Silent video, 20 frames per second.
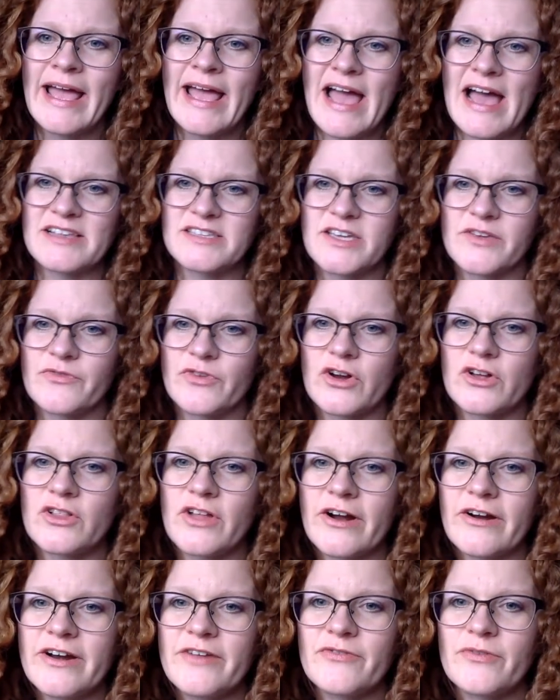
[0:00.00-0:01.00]
asking for
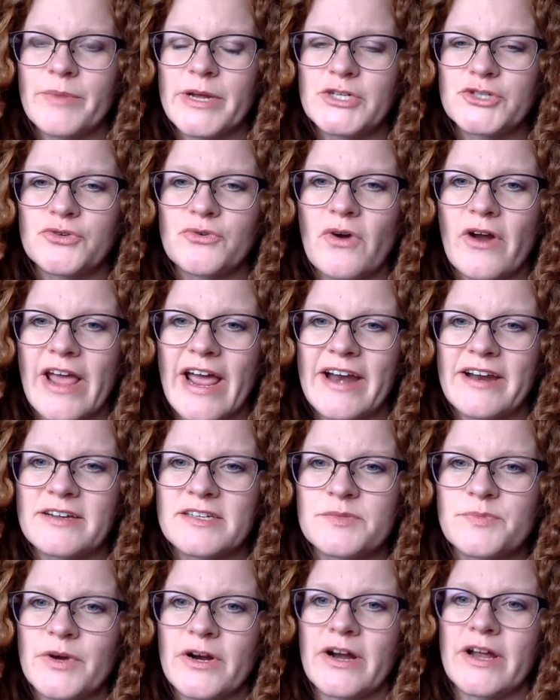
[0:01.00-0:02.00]
clarity for my true organic
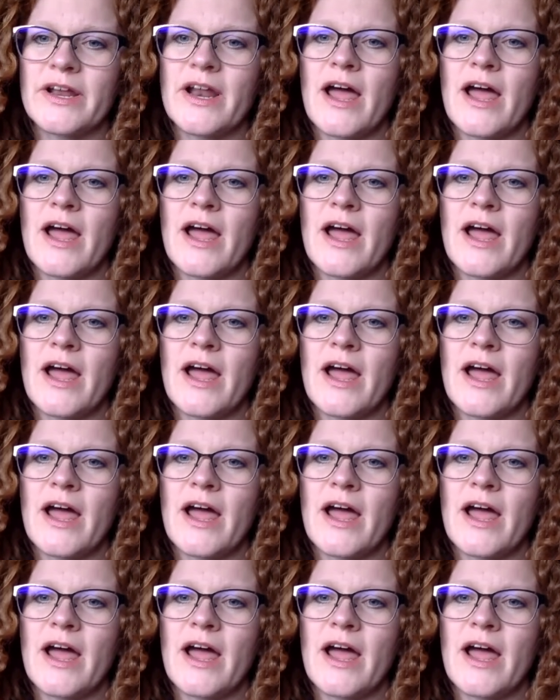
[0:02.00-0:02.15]
spirit.